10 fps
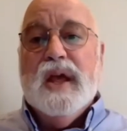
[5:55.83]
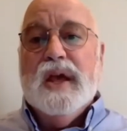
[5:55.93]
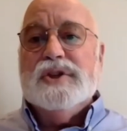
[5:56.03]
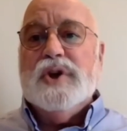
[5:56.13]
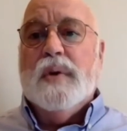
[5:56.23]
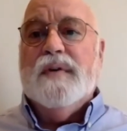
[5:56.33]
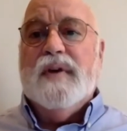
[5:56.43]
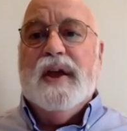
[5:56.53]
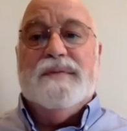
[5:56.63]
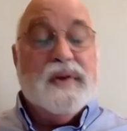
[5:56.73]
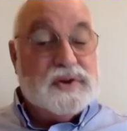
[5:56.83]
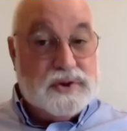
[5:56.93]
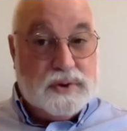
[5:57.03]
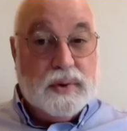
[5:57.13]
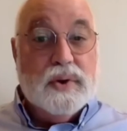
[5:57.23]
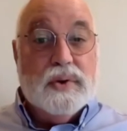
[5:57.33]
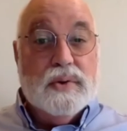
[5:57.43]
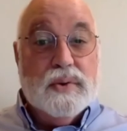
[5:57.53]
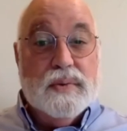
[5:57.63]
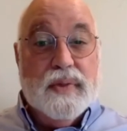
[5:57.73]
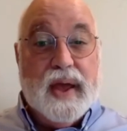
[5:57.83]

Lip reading: So if it's true